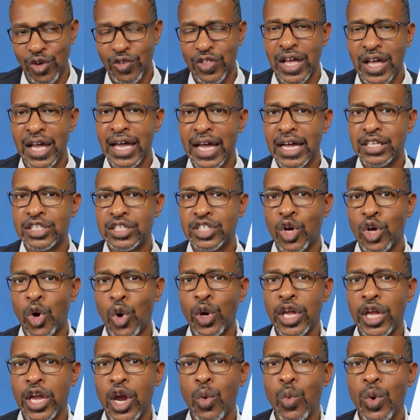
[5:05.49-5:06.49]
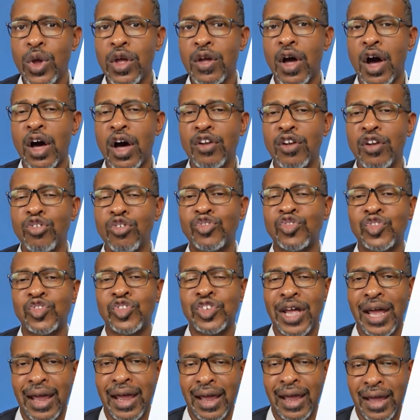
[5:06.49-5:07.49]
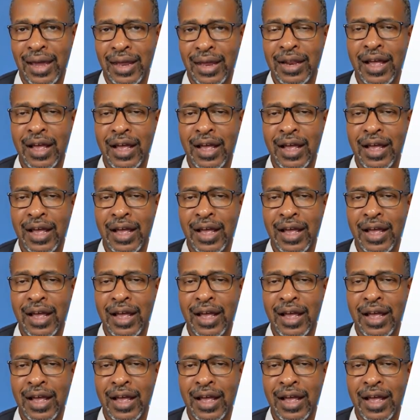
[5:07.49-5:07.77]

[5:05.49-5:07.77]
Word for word: And so here we understand